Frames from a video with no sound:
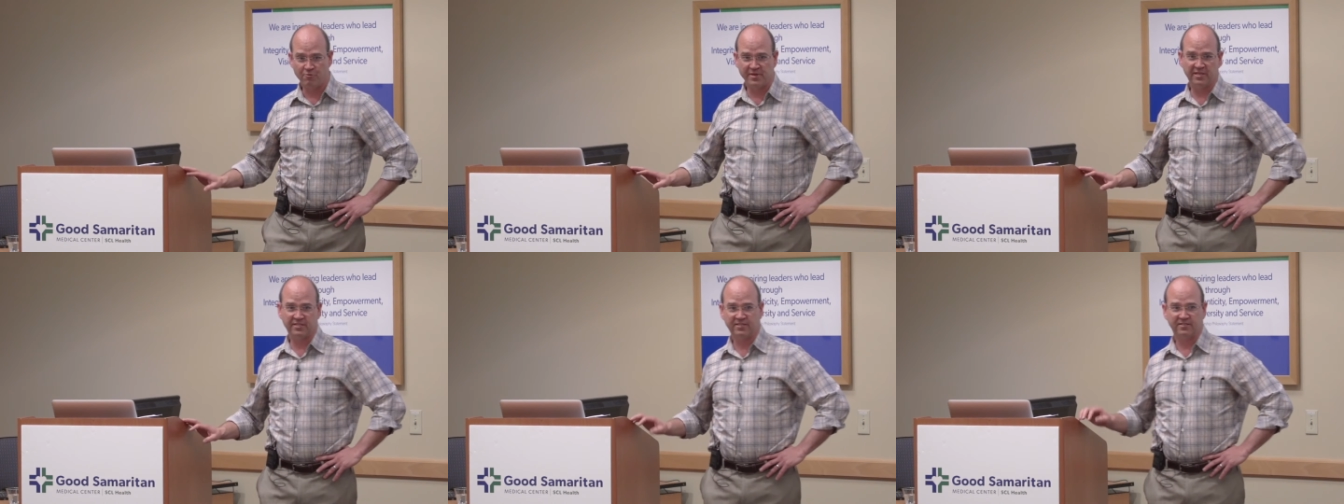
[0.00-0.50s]

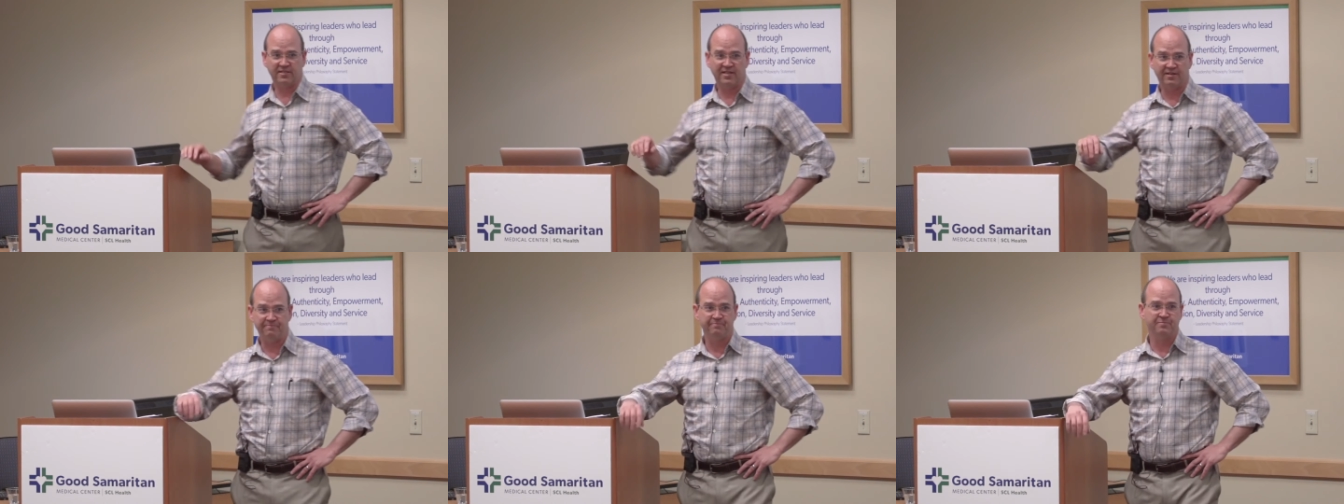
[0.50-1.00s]
Knobbe is
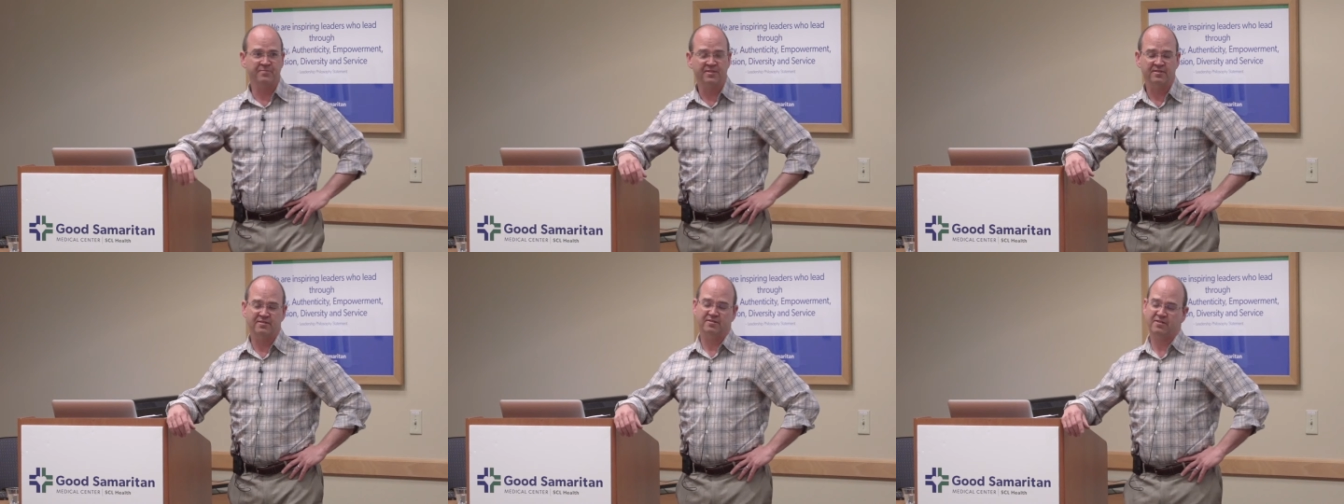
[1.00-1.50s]
um,
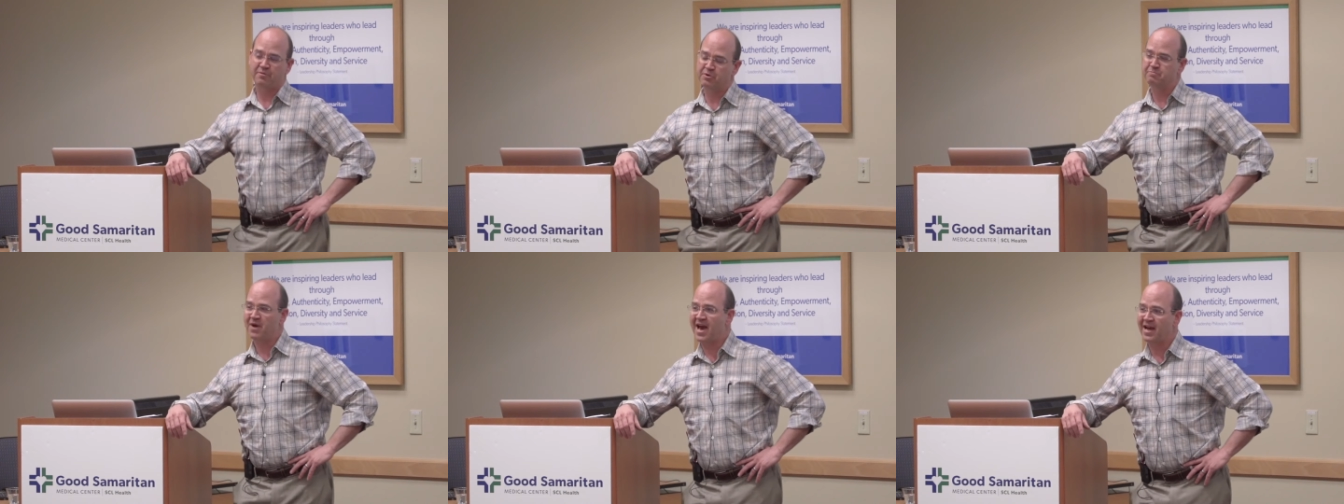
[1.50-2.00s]

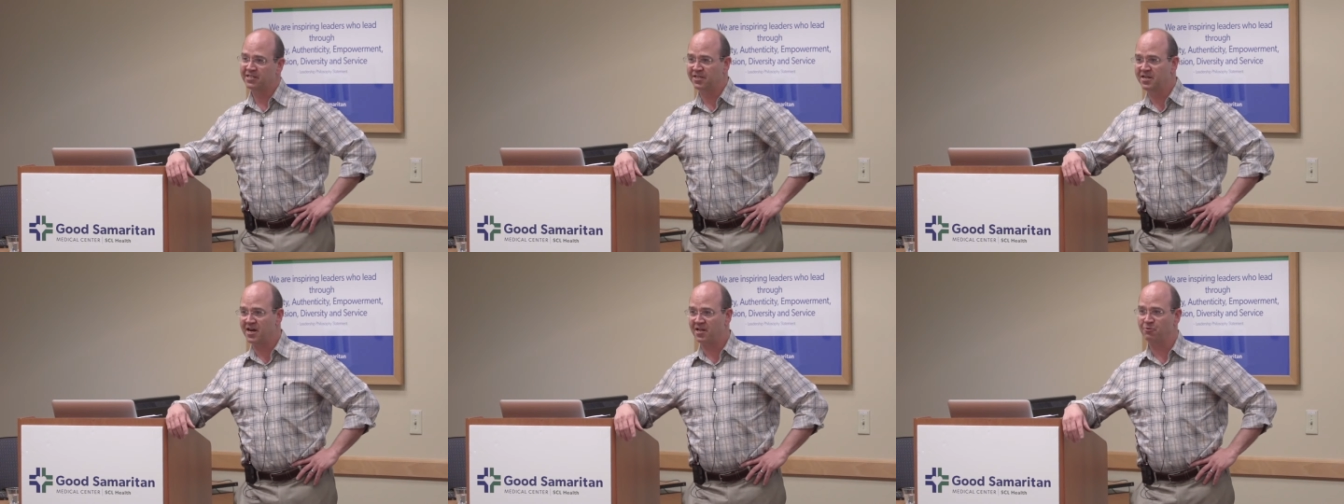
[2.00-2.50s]
coming
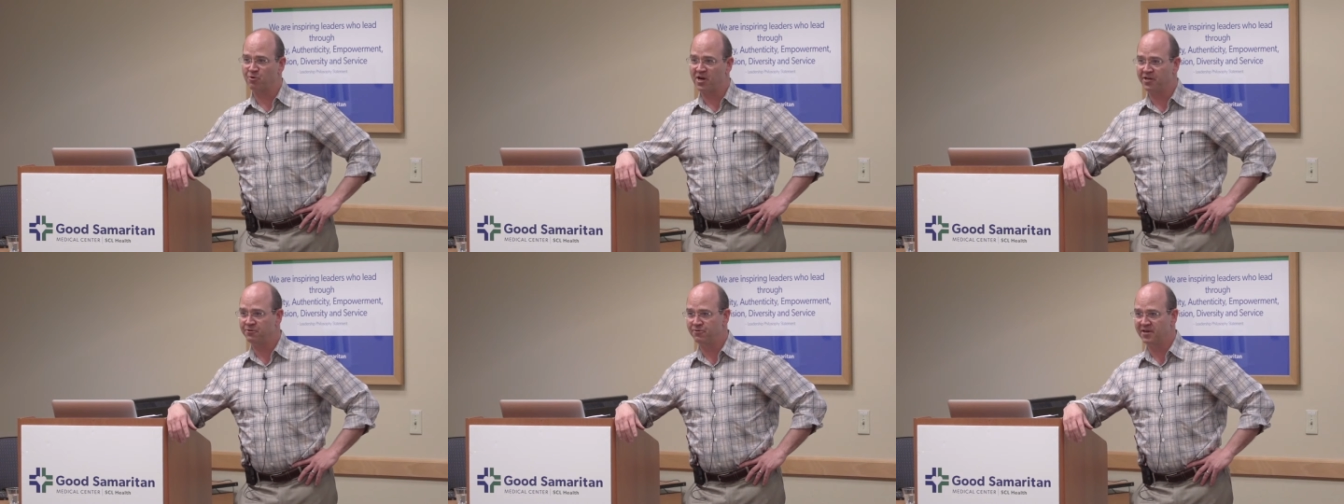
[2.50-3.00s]
back to
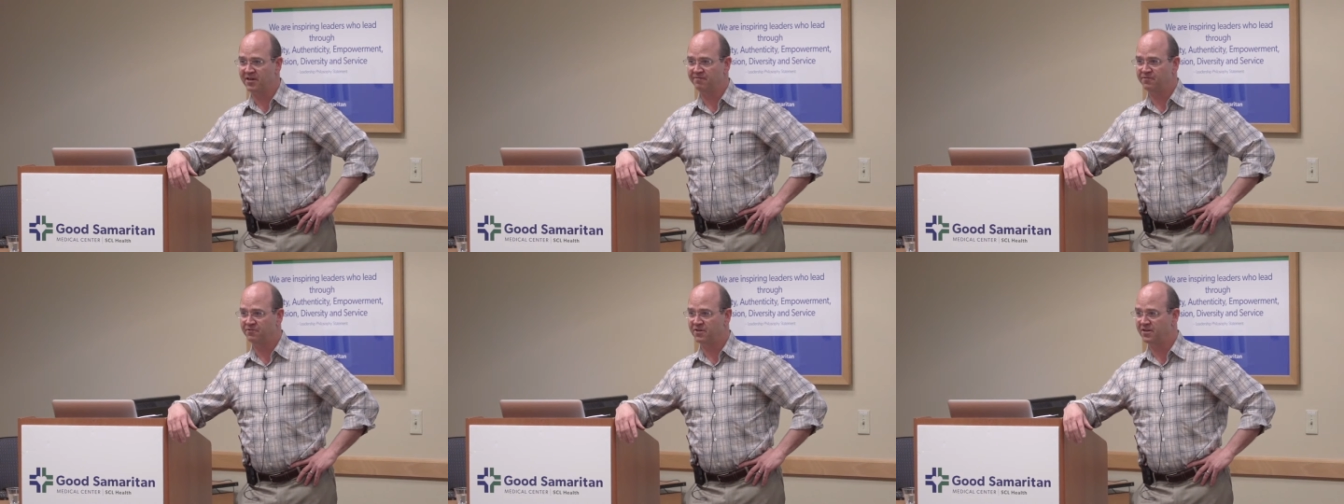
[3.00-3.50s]
Colorado
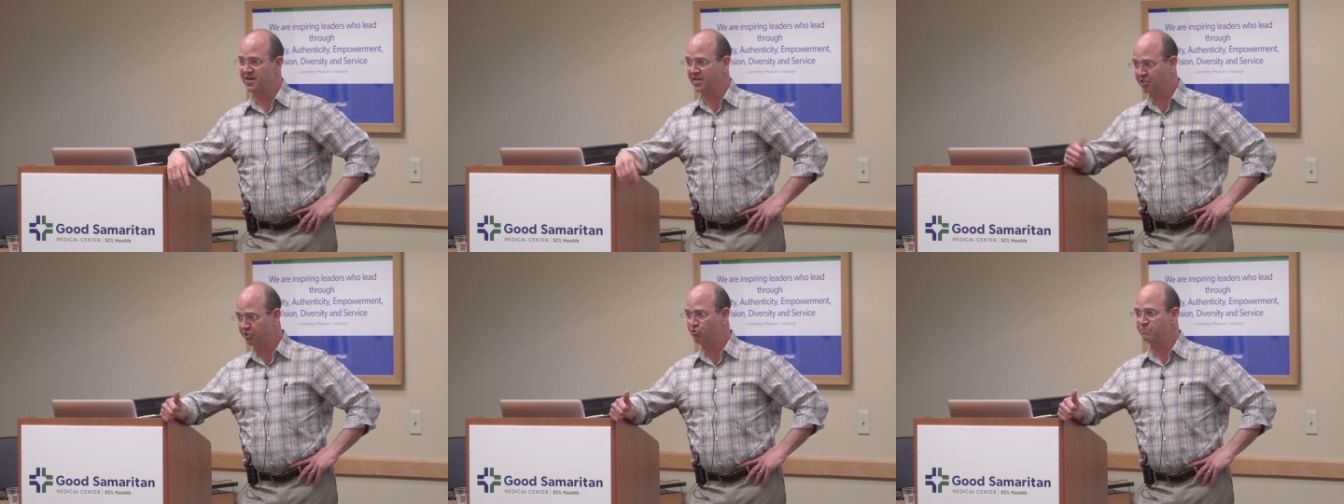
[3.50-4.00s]
after
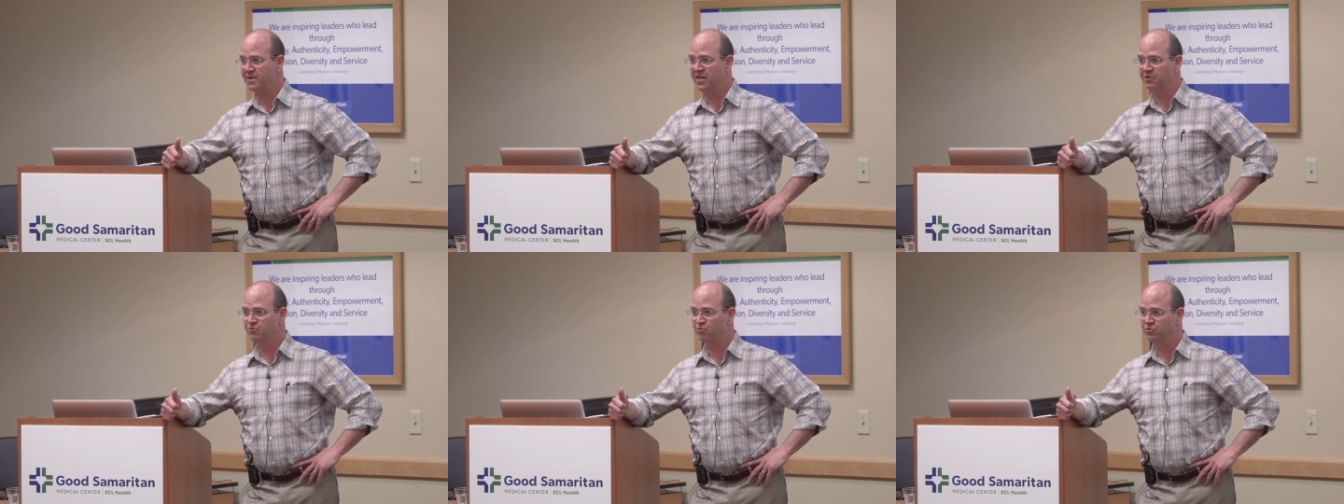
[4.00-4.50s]
uh, actually doing
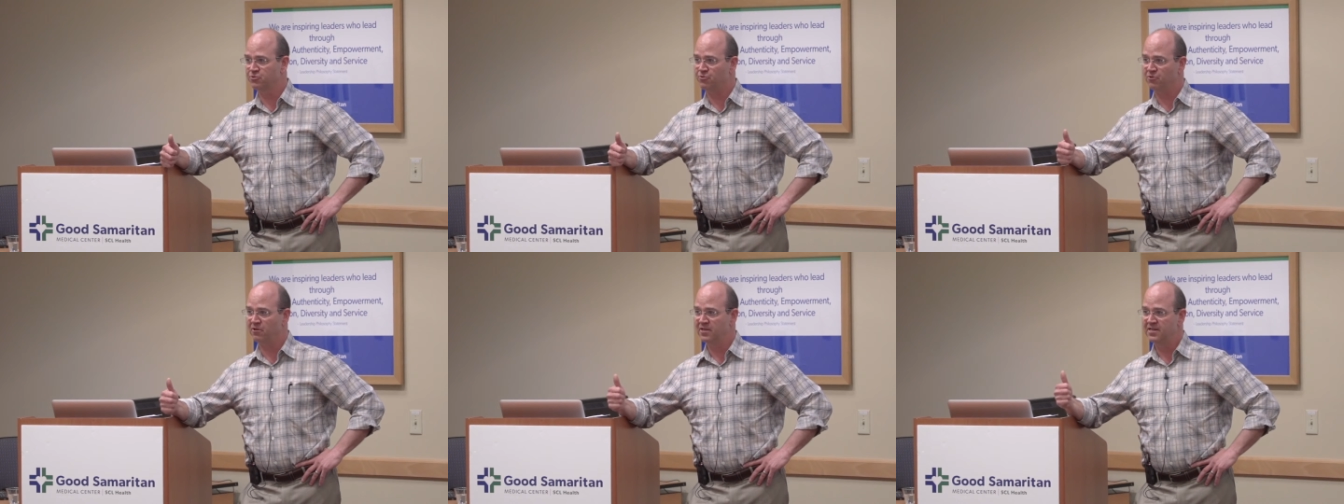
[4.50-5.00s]
medical
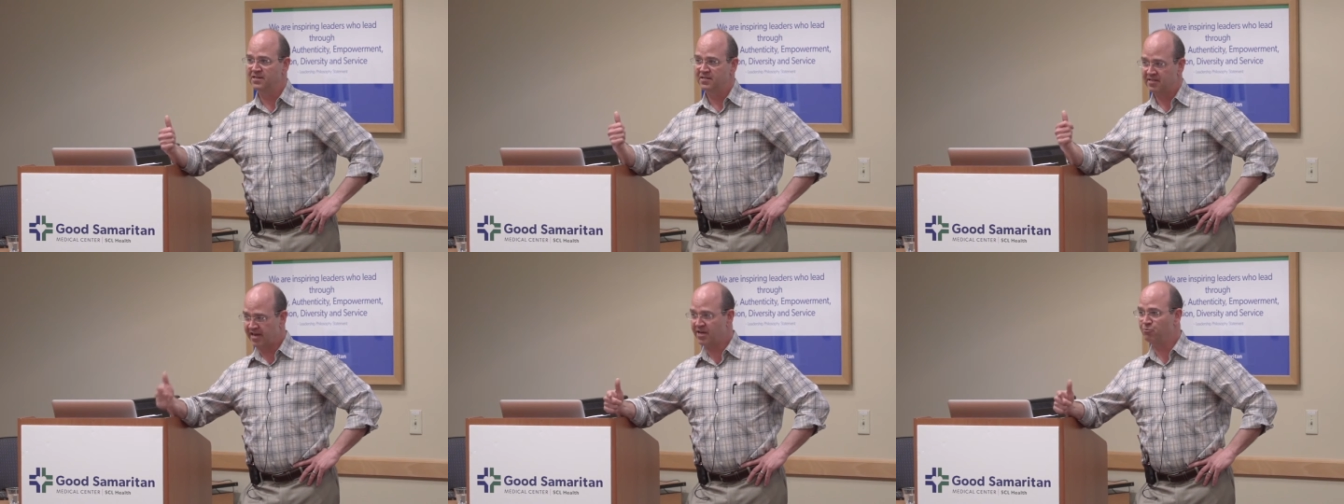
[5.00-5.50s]
school
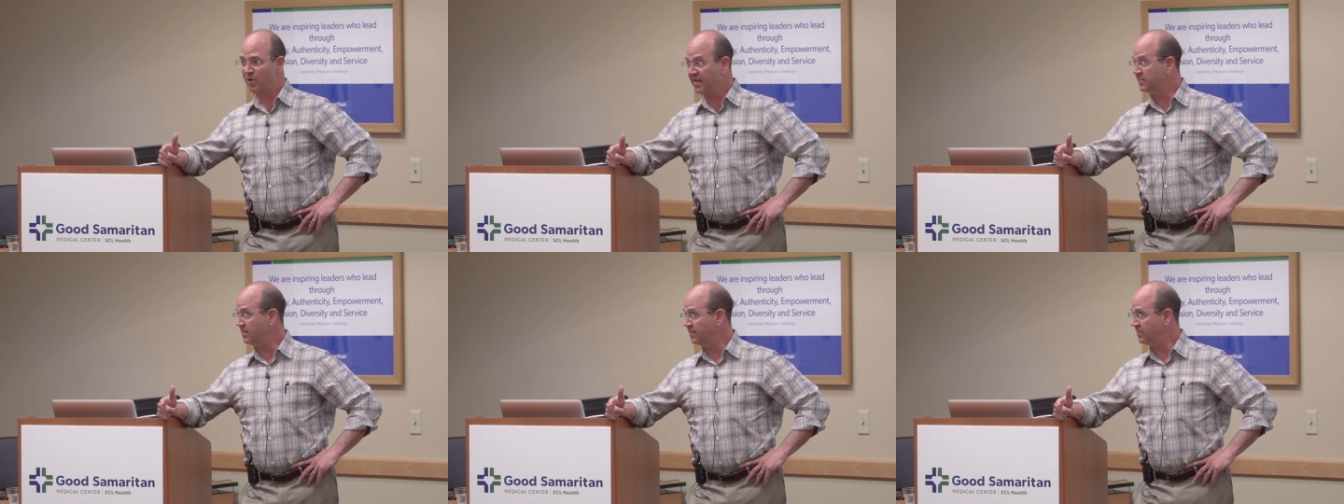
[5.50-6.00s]
and
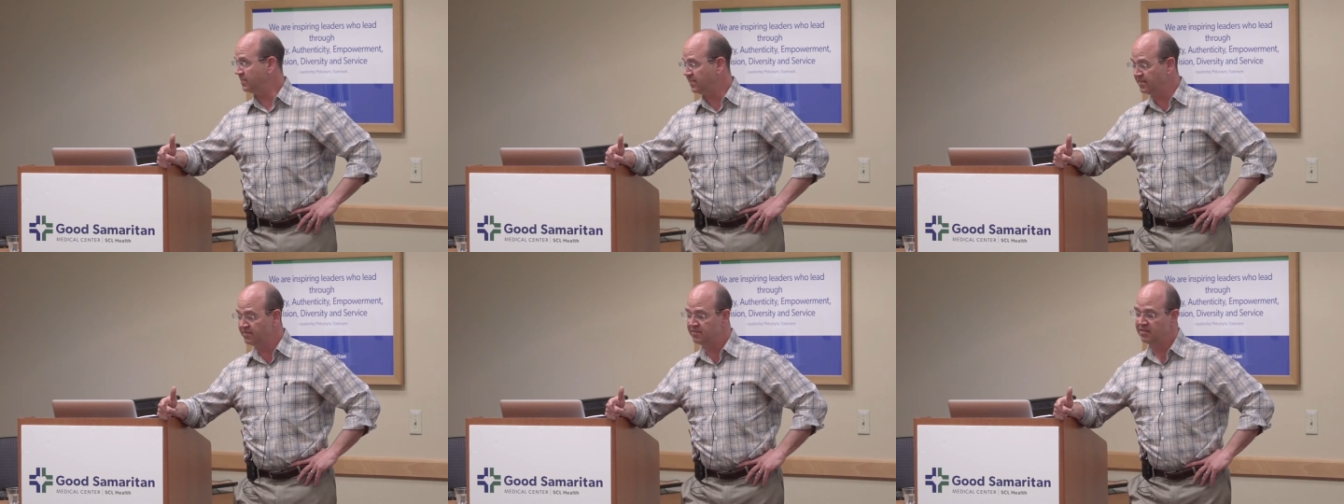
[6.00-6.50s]

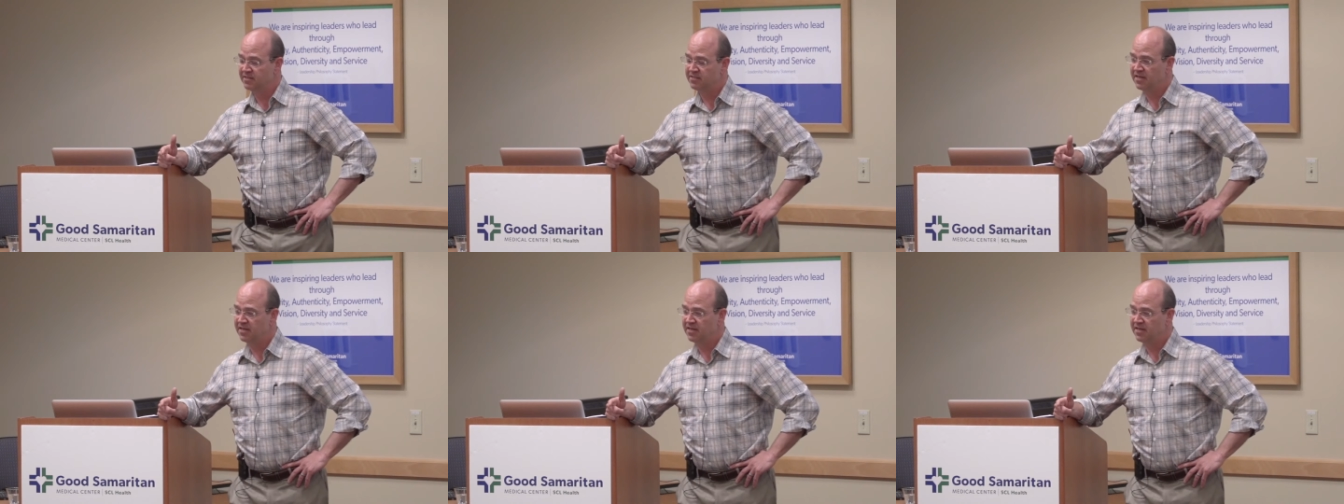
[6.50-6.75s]
residency